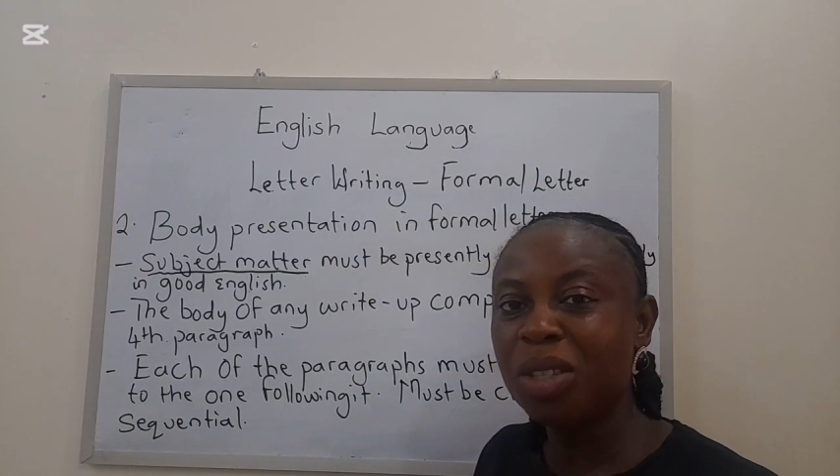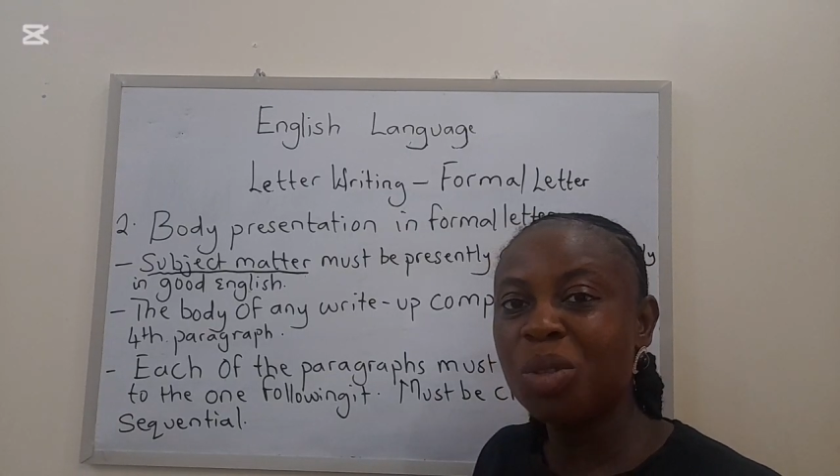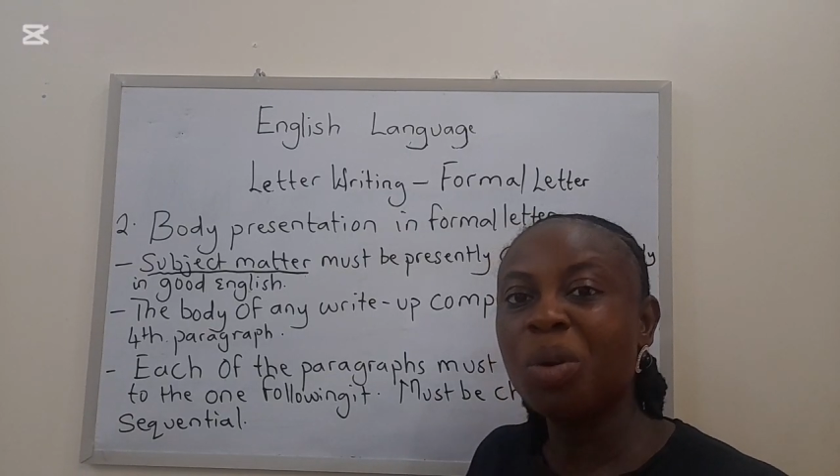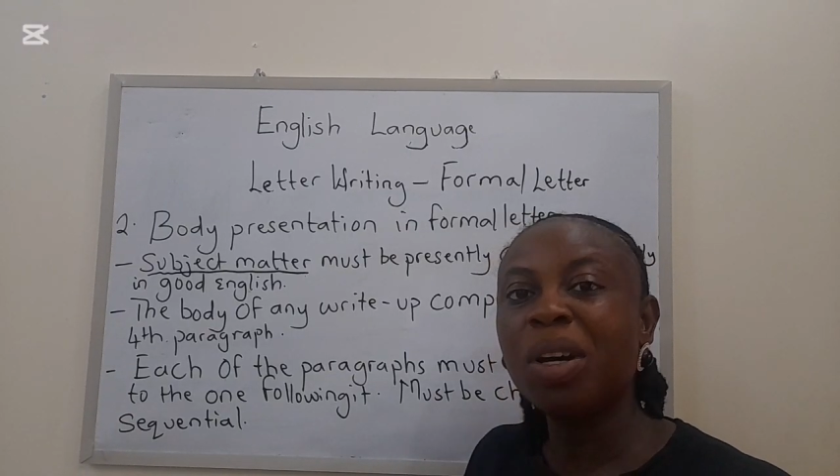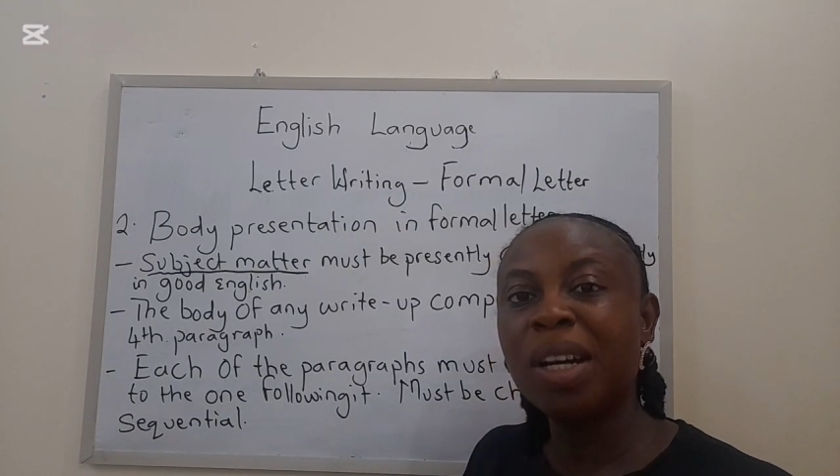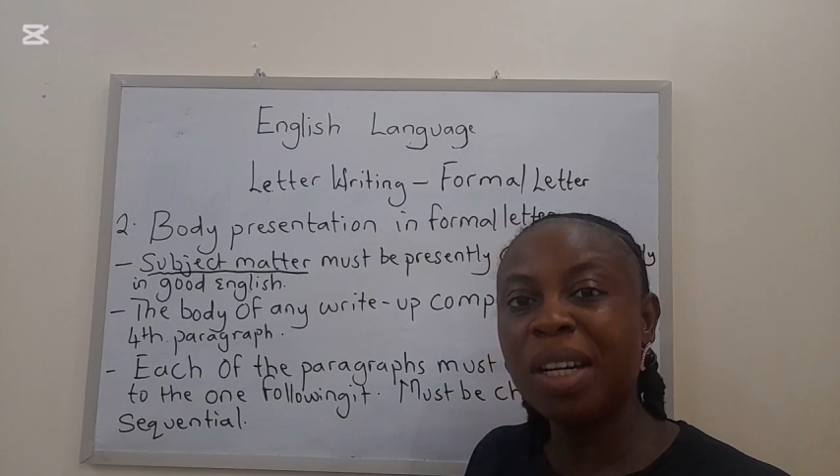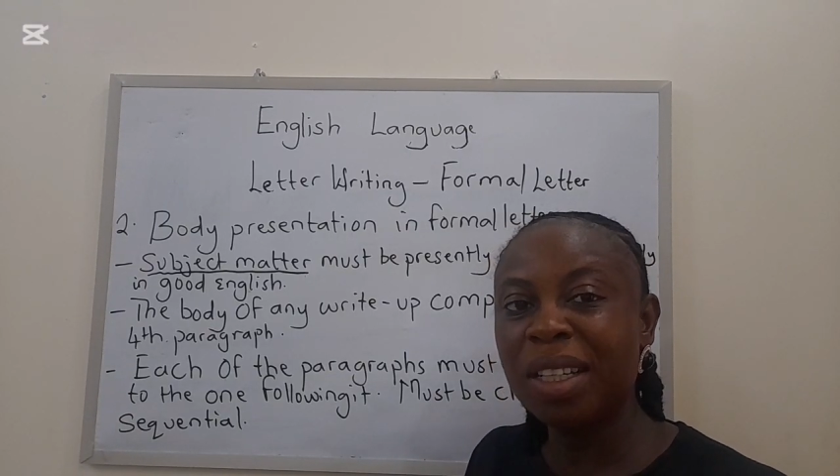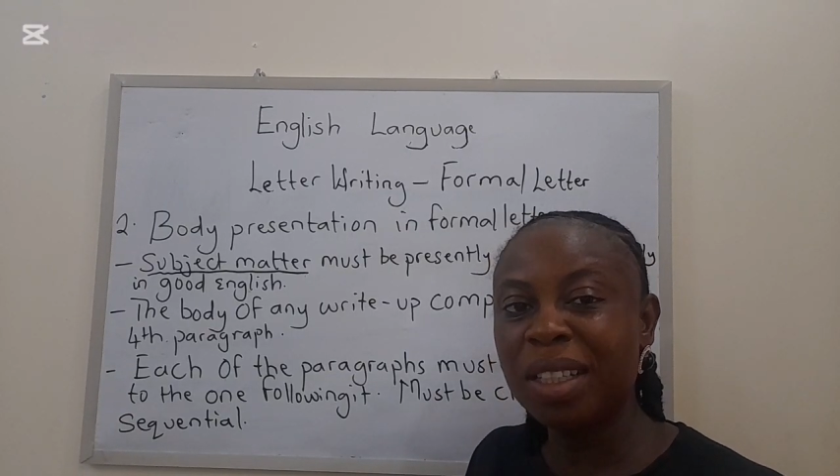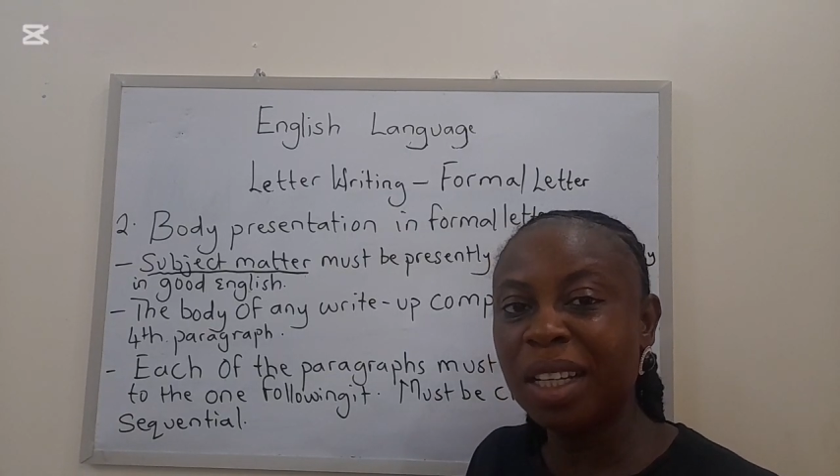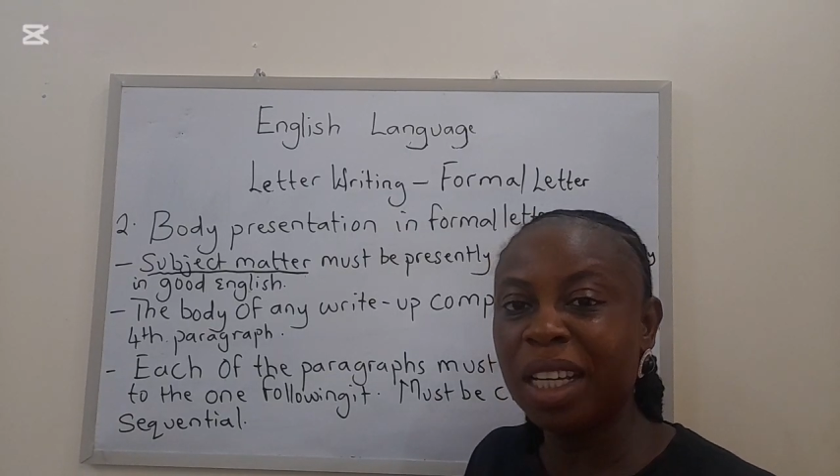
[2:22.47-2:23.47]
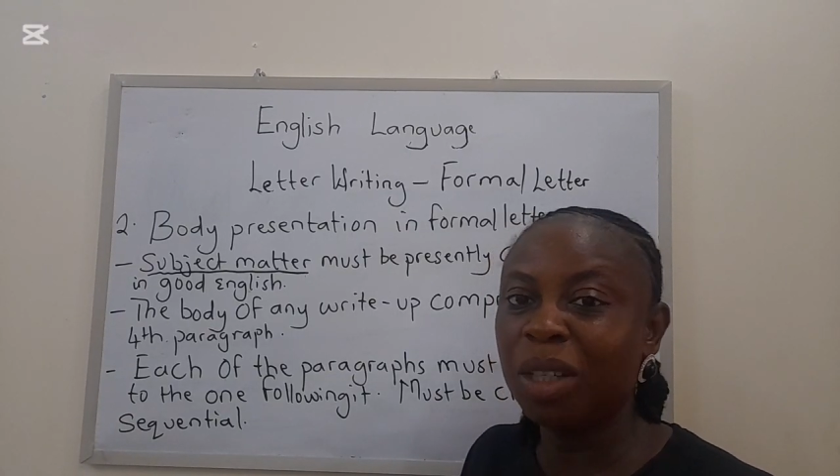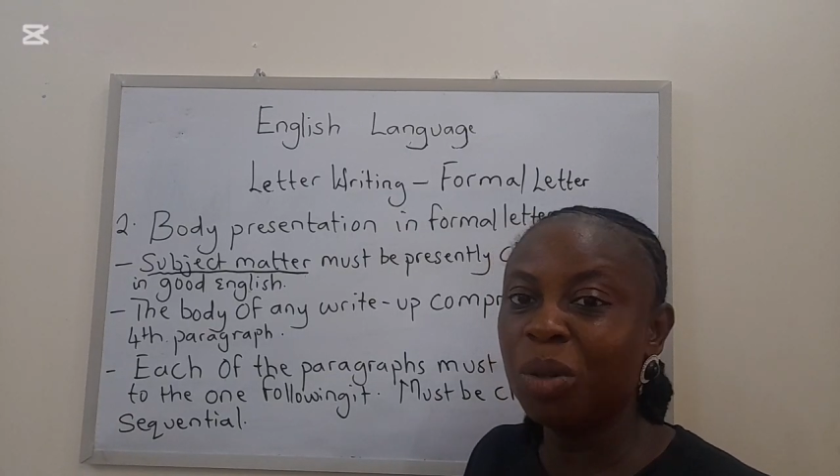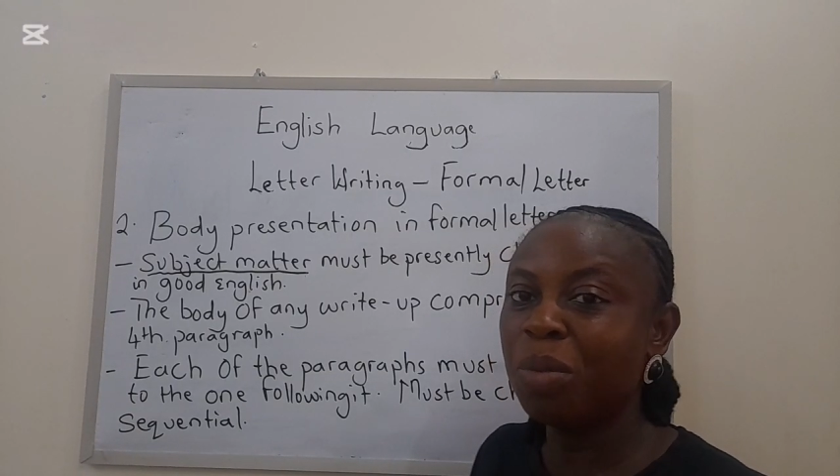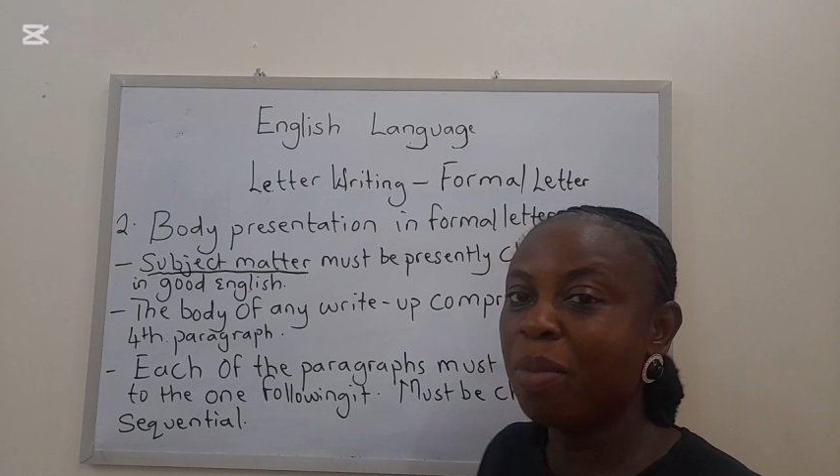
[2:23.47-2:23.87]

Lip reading: to earn a good